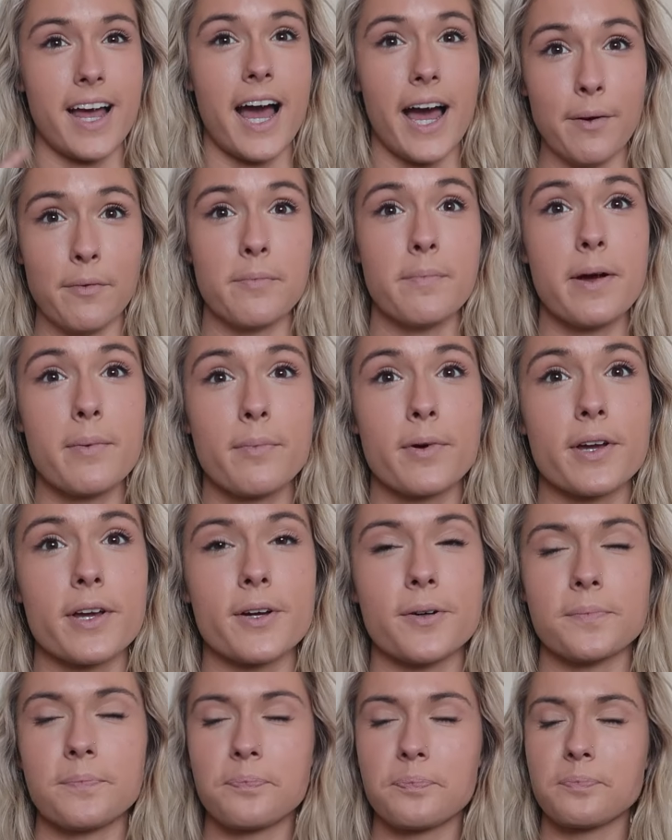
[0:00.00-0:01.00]
I remember
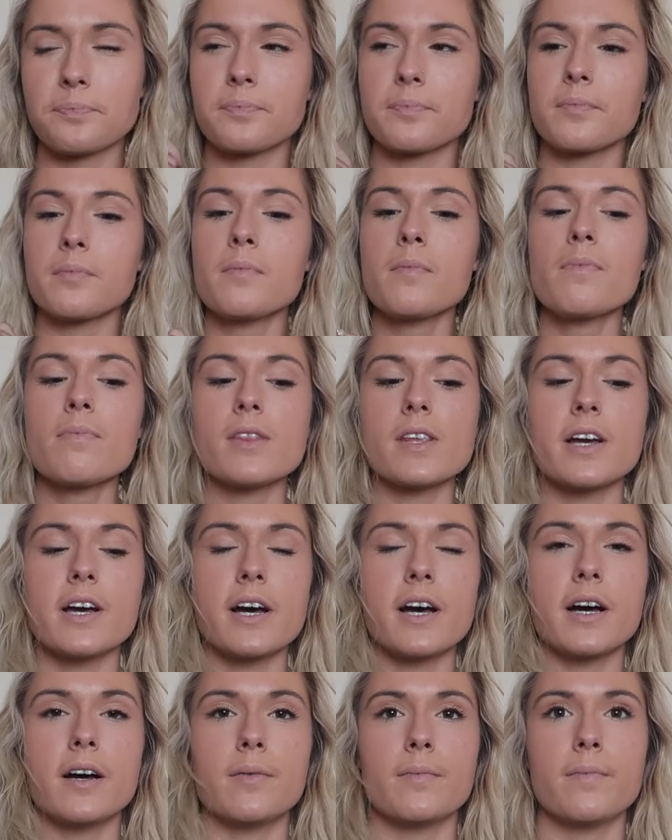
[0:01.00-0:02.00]
you.
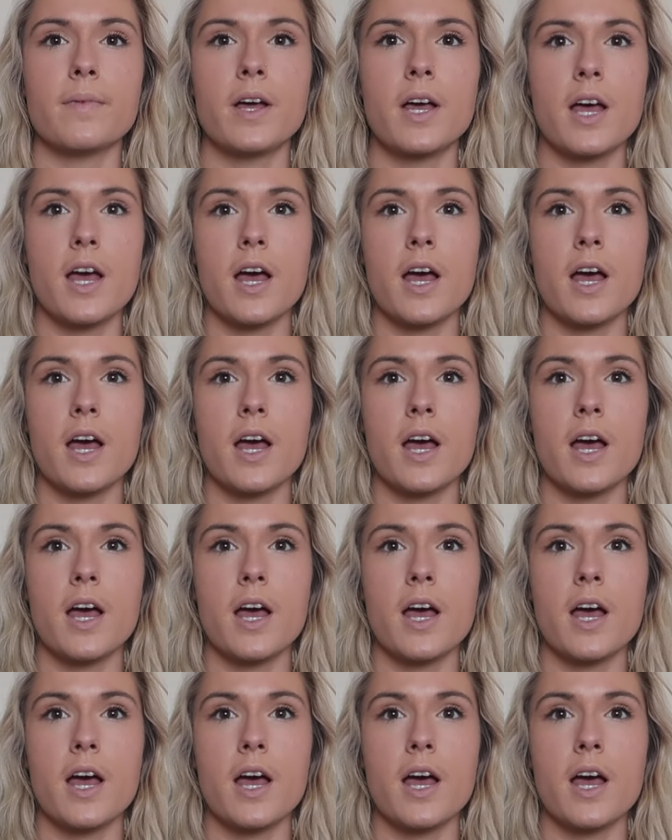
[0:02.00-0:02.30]
Um,